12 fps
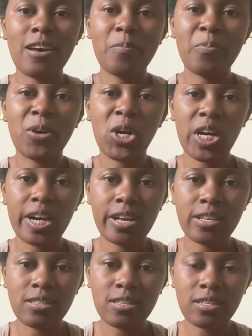
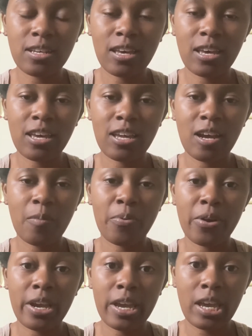progressed and I
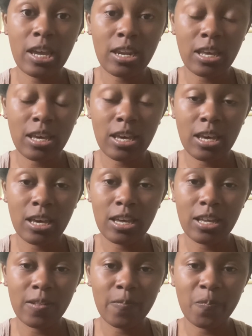prayed
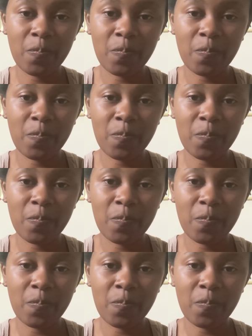and